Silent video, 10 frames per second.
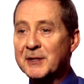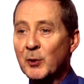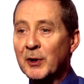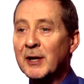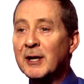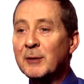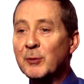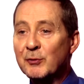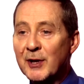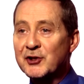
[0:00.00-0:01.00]
someone,
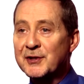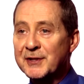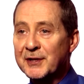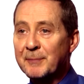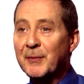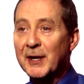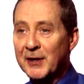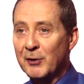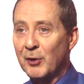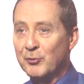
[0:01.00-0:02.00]
but registered in
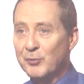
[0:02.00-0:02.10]
their own